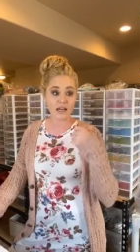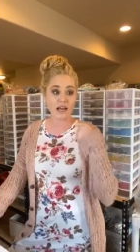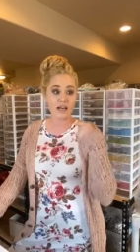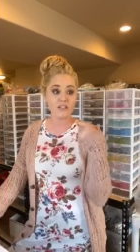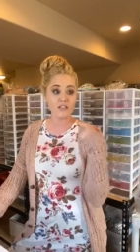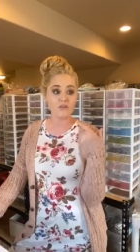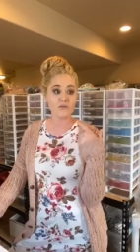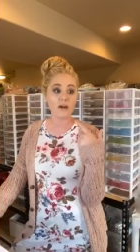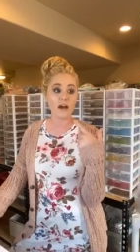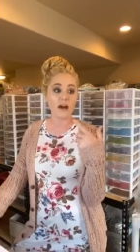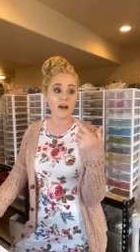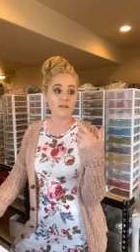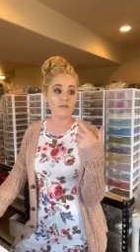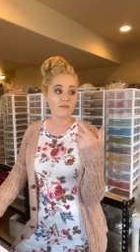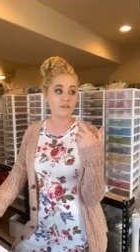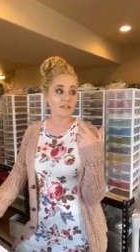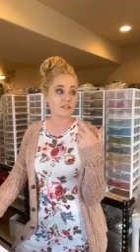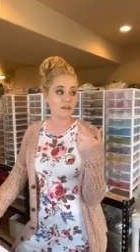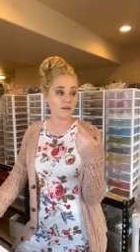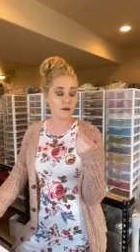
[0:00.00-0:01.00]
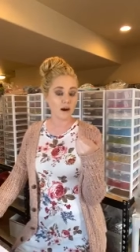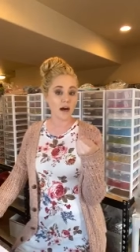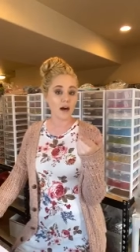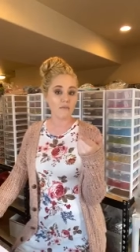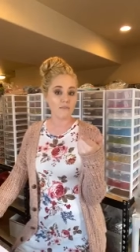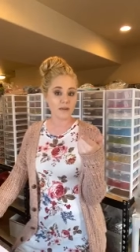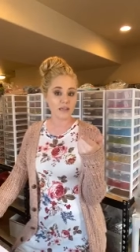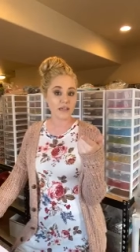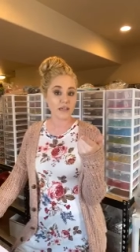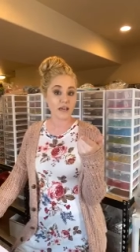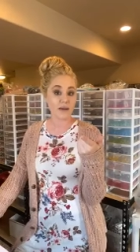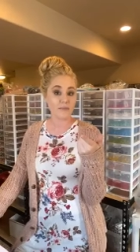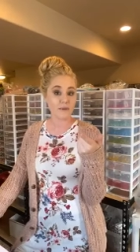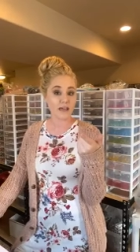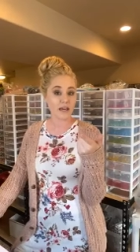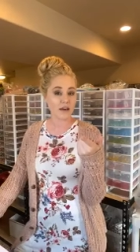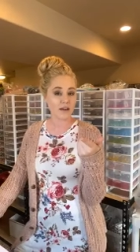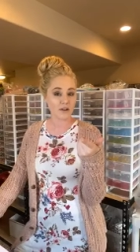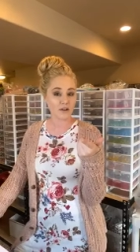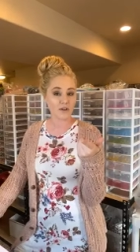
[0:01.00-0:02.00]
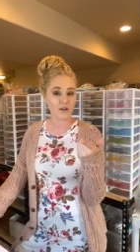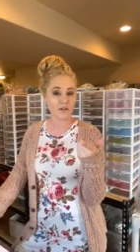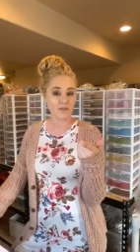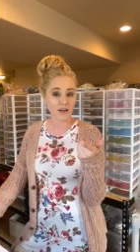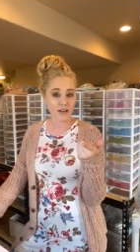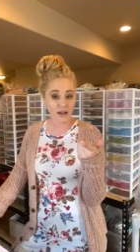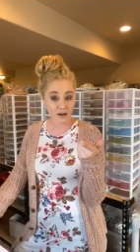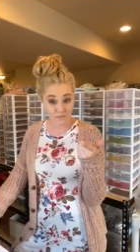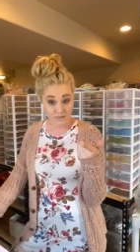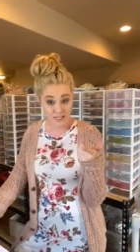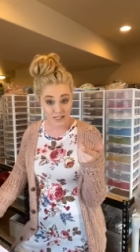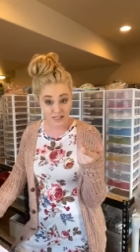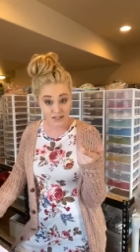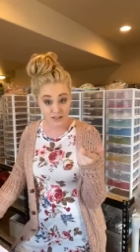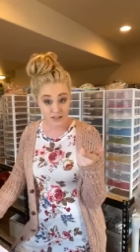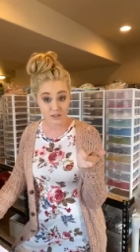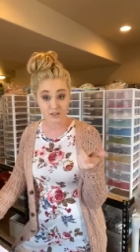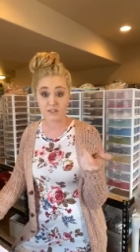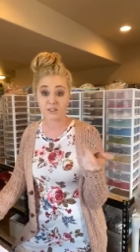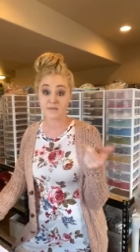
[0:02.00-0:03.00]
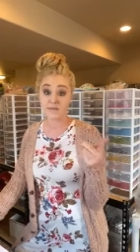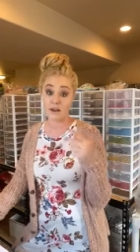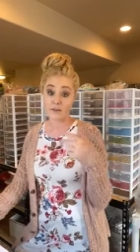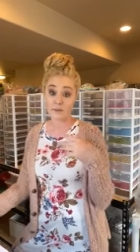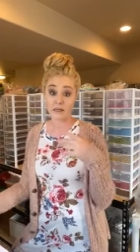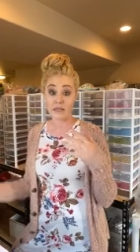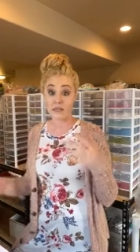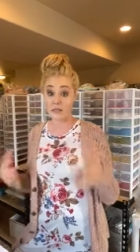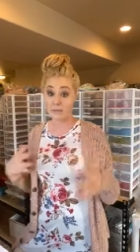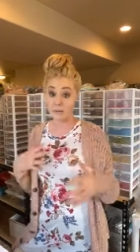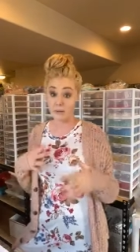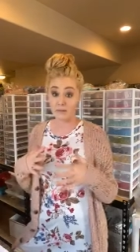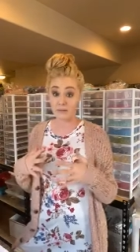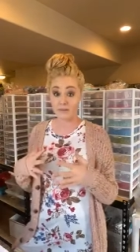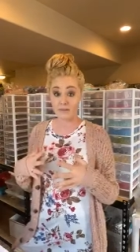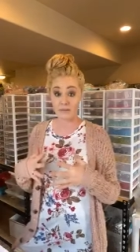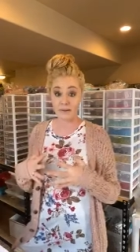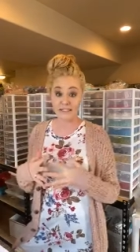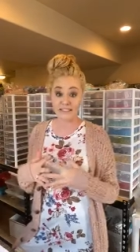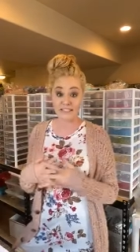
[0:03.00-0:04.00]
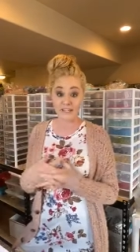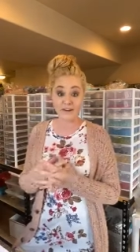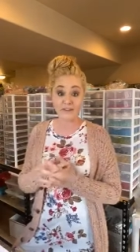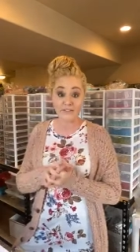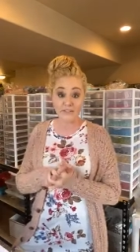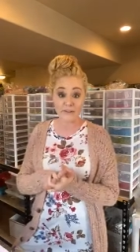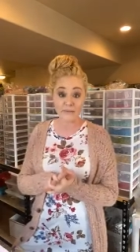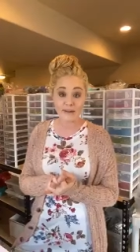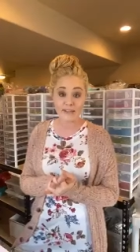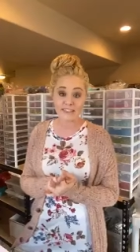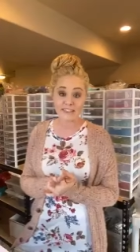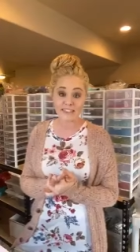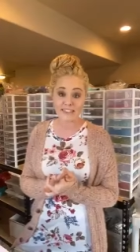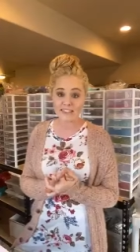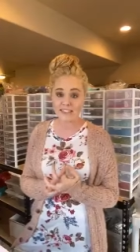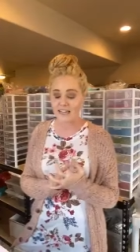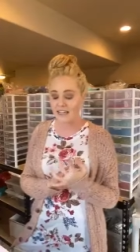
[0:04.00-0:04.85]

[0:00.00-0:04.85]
I do have some hot pink AB. I don't know if I updated those or if I've been keeping them to myself for mixes.